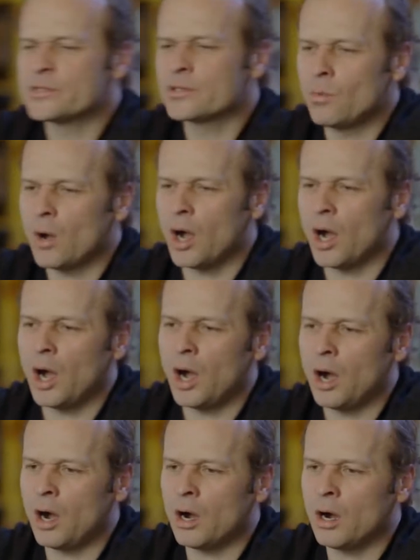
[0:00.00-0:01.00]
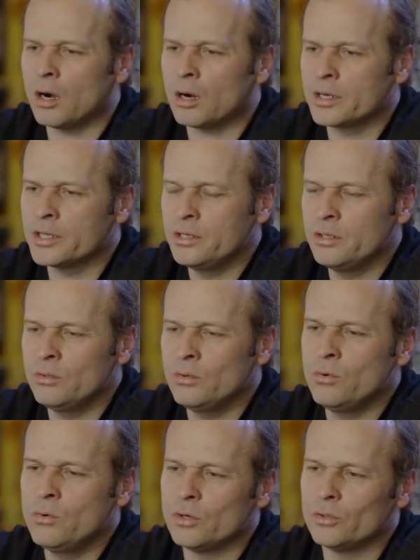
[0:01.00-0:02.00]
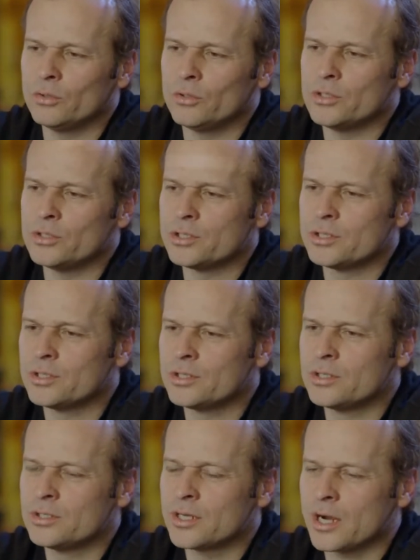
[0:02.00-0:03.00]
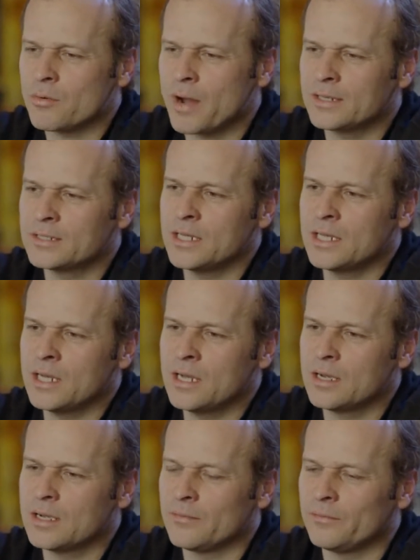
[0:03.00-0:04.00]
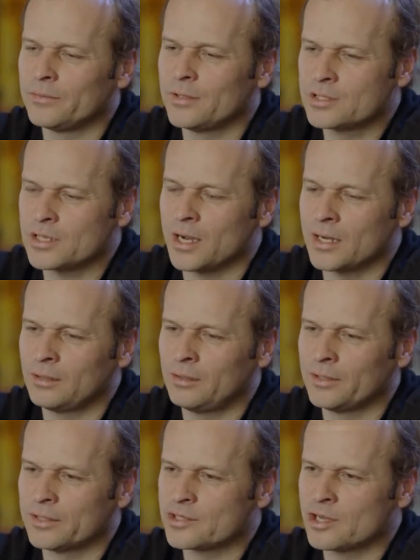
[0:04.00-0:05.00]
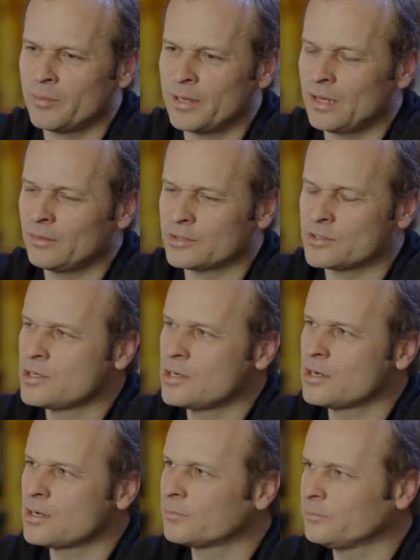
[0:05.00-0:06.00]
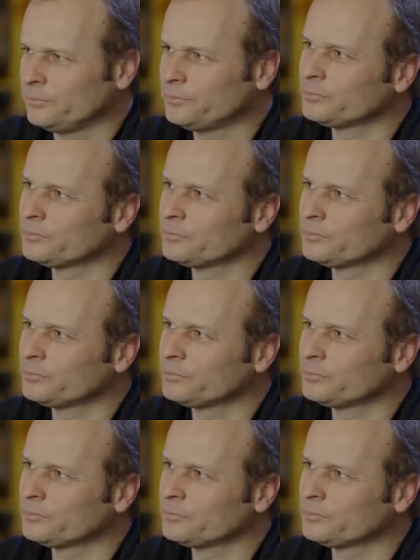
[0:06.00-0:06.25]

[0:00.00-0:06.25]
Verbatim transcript: so, are you directing the title that's coming out this year?